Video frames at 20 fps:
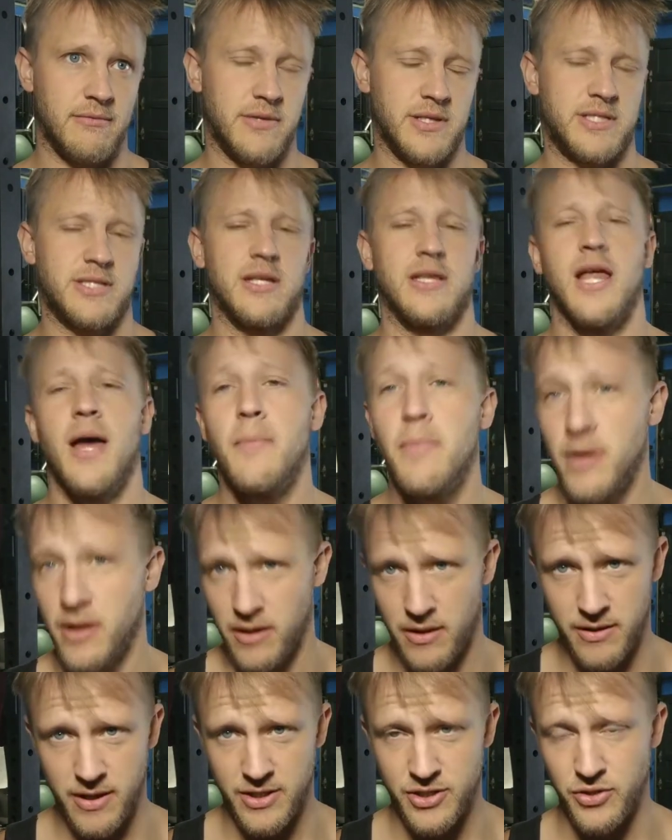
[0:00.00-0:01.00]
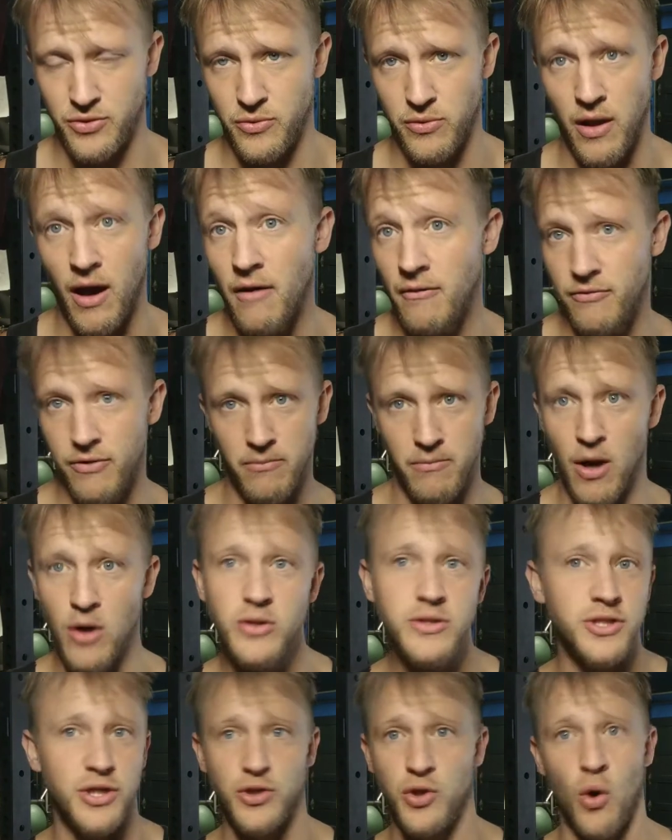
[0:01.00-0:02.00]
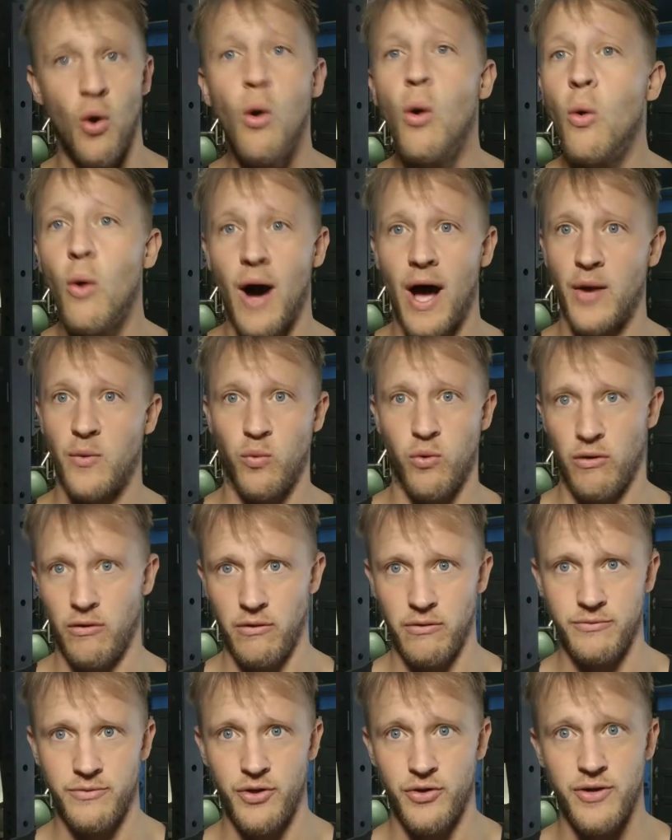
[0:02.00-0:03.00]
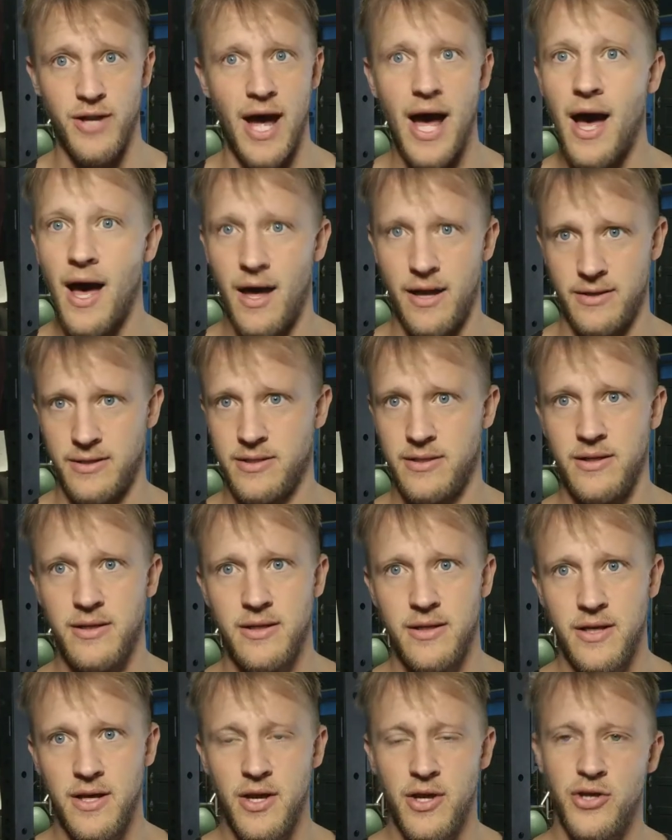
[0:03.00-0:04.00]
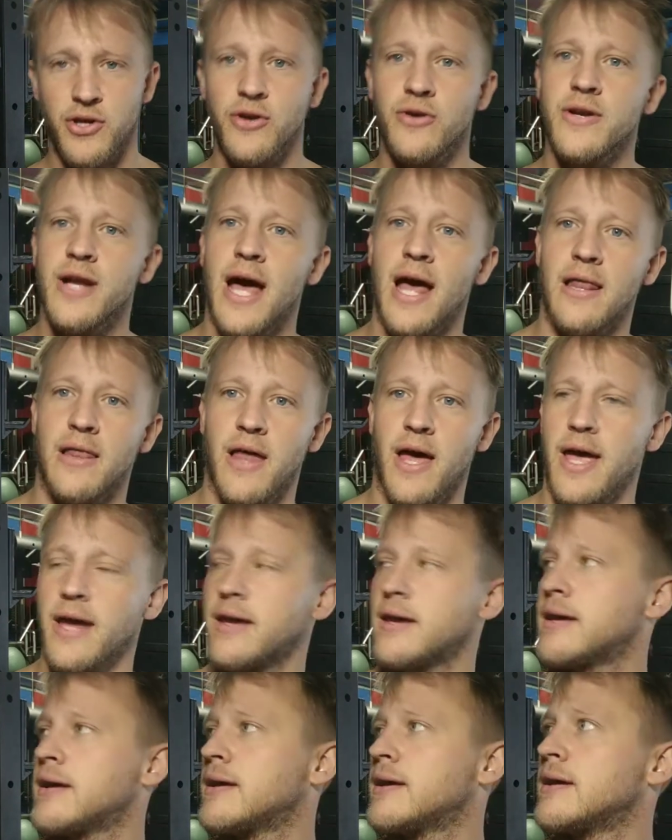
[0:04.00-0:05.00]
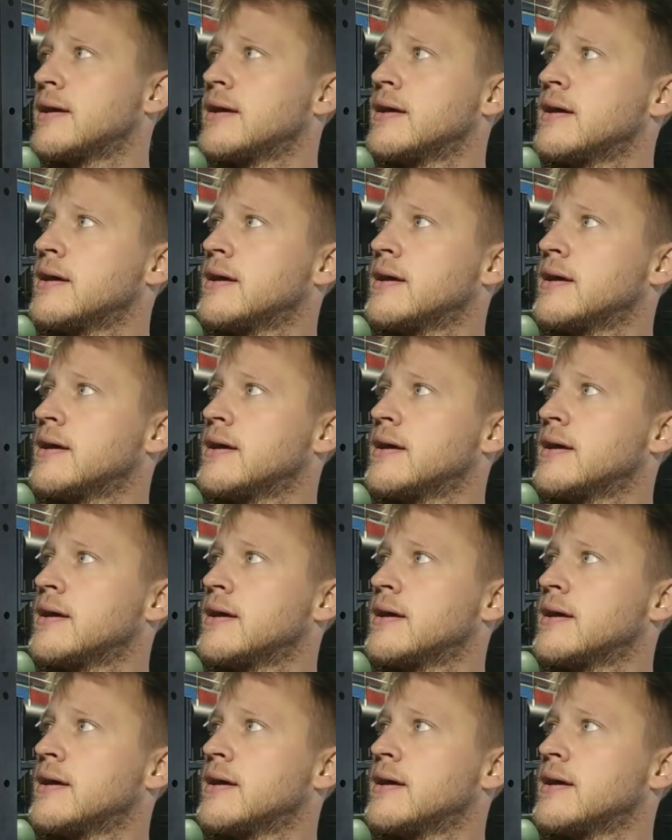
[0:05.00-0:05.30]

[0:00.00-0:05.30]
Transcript: the celebrity that you love the most in the whole wide world. You're not. You're not like